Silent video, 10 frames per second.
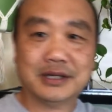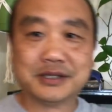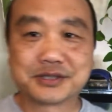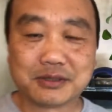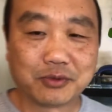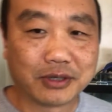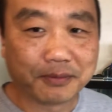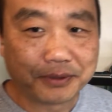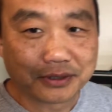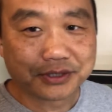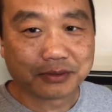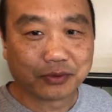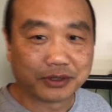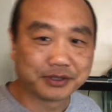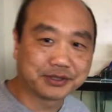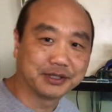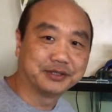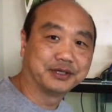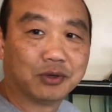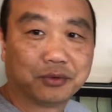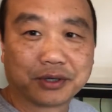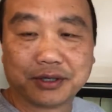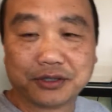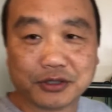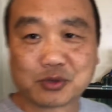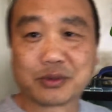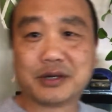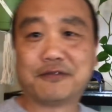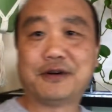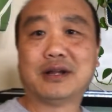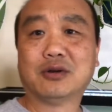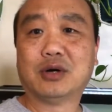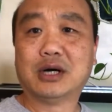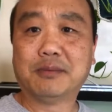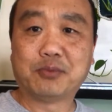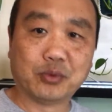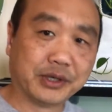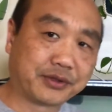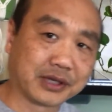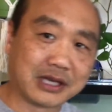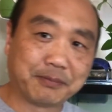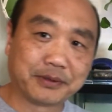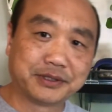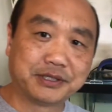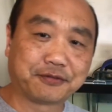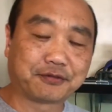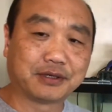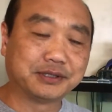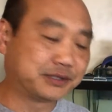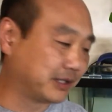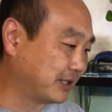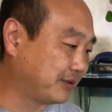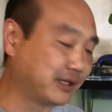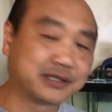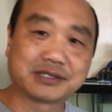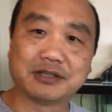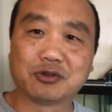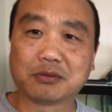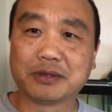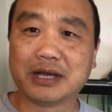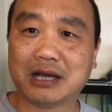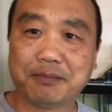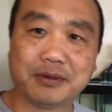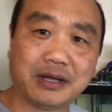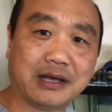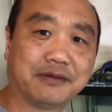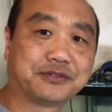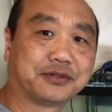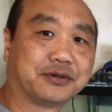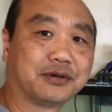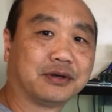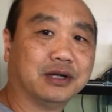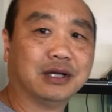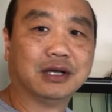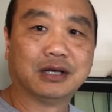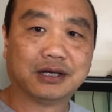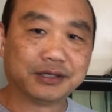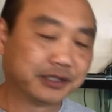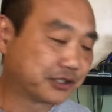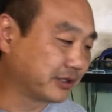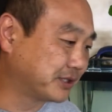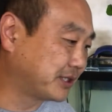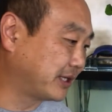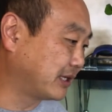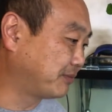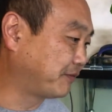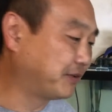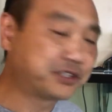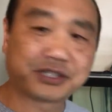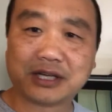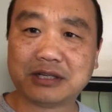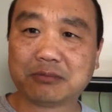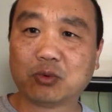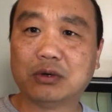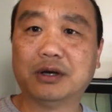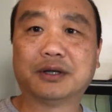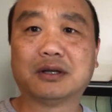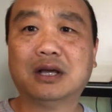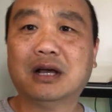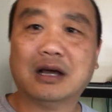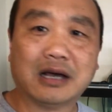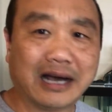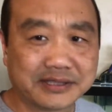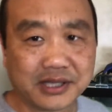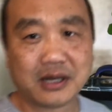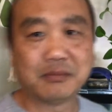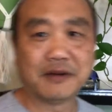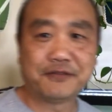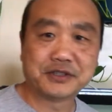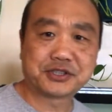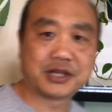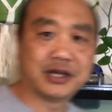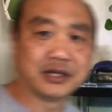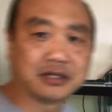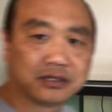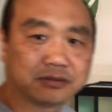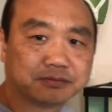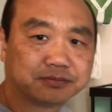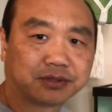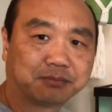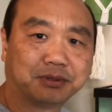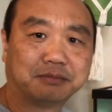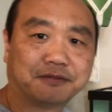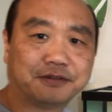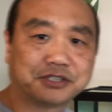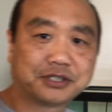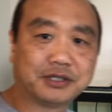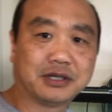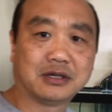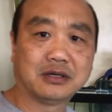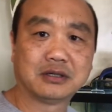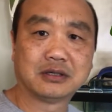somewhere up here somewheres. And what we're going to do is we're going to follow up with a couple of different things that normally happen after initially setting up the fish tank. Number one, I set up my fish tank, put my fish in there,